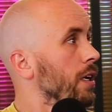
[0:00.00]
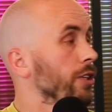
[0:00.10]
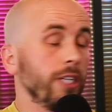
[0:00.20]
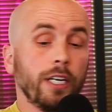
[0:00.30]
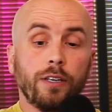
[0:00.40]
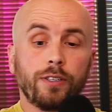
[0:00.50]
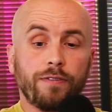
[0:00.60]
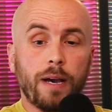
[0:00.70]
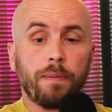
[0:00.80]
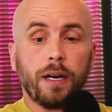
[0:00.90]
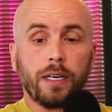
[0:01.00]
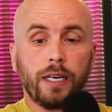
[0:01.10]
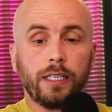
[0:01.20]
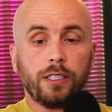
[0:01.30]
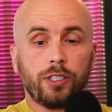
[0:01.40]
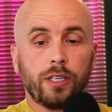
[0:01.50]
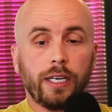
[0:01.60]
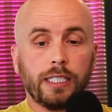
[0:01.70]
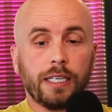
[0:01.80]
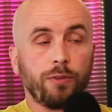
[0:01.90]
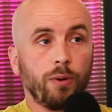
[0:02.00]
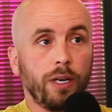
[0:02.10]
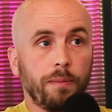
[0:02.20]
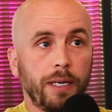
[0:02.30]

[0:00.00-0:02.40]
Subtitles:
So yeah, no. So fair play. He's everywhere at the